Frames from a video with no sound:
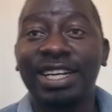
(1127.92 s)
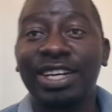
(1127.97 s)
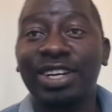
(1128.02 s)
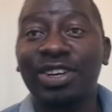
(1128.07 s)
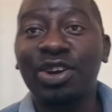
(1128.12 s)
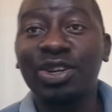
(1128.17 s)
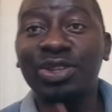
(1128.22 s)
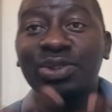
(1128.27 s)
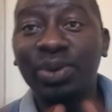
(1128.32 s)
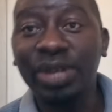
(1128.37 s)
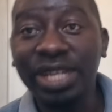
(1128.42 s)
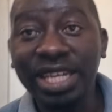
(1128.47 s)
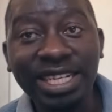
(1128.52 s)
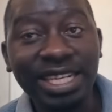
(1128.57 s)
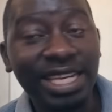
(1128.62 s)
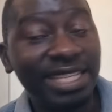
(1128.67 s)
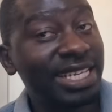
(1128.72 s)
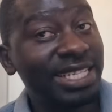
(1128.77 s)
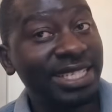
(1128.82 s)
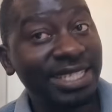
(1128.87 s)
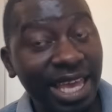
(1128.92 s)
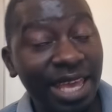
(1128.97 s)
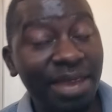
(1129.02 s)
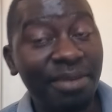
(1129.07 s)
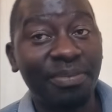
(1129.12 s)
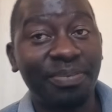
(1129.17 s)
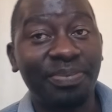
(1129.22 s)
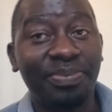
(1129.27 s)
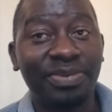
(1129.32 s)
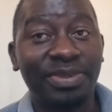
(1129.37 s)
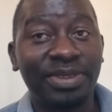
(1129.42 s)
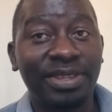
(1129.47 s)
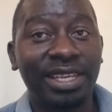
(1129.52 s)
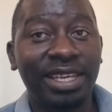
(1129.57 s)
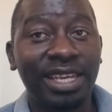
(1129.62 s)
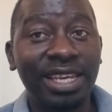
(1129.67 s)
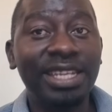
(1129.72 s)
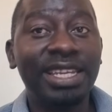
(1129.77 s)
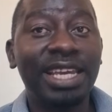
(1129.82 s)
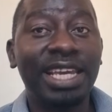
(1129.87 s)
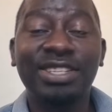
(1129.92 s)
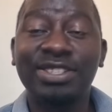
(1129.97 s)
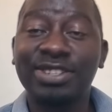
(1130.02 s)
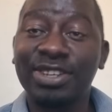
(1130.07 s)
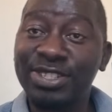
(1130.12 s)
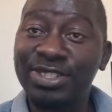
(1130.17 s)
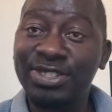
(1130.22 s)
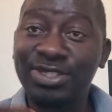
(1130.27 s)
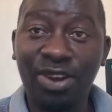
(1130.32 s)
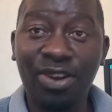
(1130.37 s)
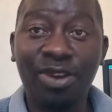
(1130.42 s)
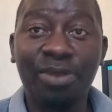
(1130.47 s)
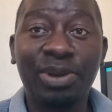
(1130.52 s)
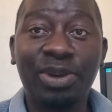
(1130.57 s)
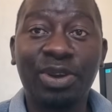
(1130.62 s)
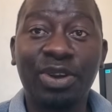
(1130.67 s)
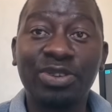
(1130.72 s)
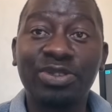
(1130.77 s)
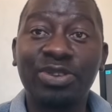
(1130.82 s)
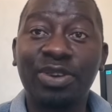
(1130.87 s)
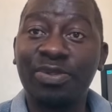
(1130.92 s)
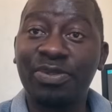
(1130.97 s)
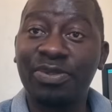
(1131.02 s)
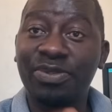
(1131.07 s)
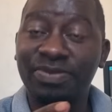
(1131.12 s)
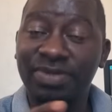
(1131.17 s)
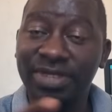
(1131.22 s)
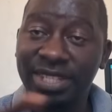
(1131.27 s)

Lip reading: Go to India, the same. India is so strong because of